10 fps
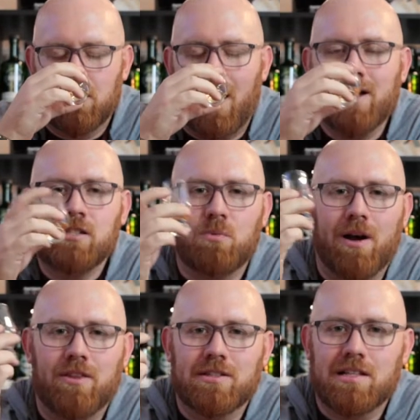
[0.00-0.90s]
I
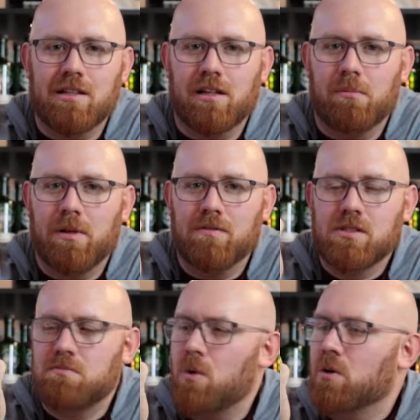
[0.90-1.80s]
swear this has a little bit of
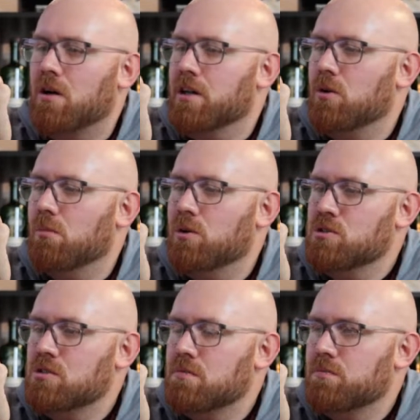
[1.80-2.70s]
smoke on it,
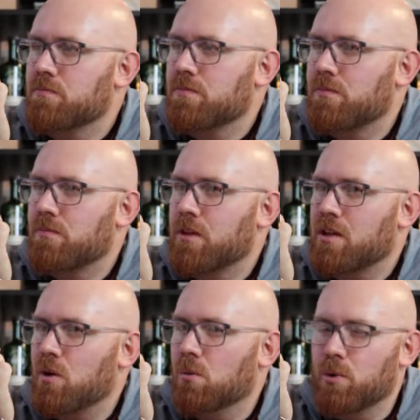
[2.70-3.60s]
almost
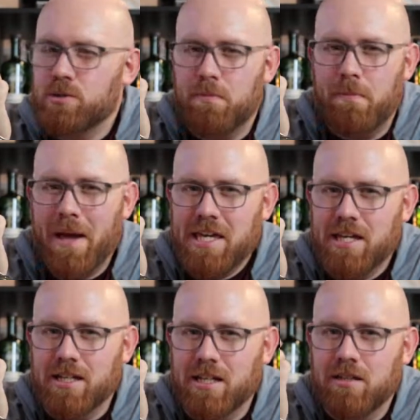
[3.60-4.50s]

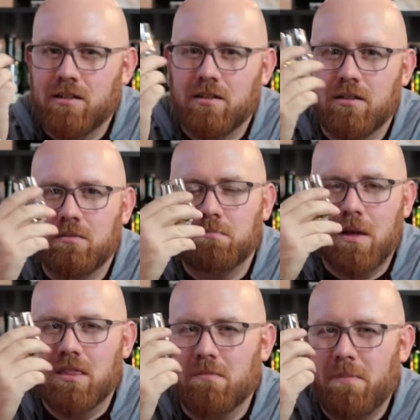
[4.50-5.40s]
bacony.
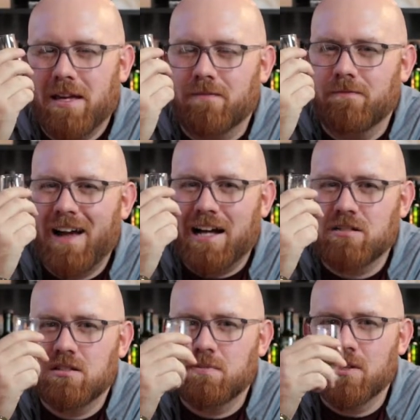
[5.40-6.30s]
The bacon fat.
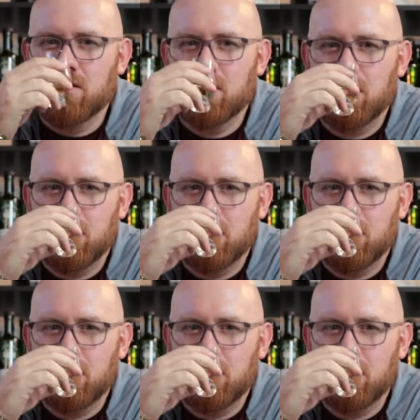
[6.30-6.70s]
It smells